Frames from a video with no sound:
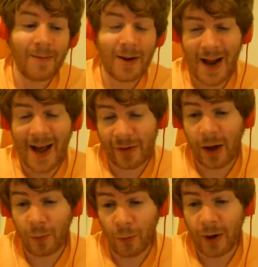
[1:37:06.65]
I mean, it
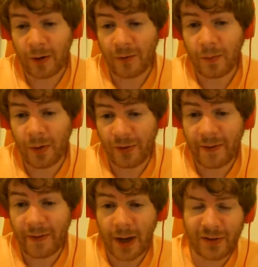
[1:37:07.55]
has gotten weird at a few
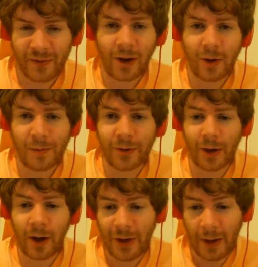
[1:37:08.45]
points. I've had guys follow me
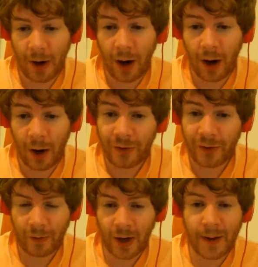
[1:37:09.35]
in their goddamn
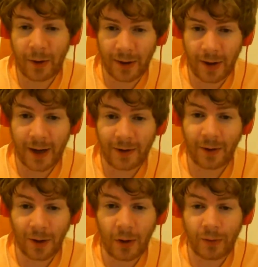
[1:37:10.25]
cars when I'm out at night
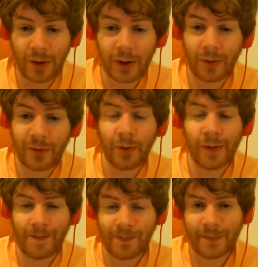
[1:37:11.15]
alone,
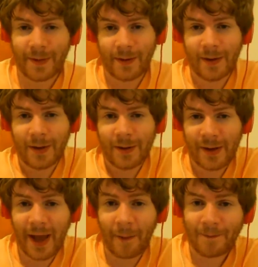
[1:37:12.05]
So it,
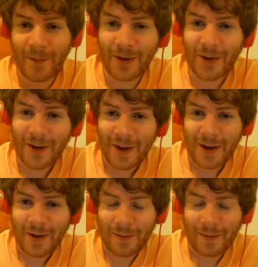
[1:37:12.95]
yeah.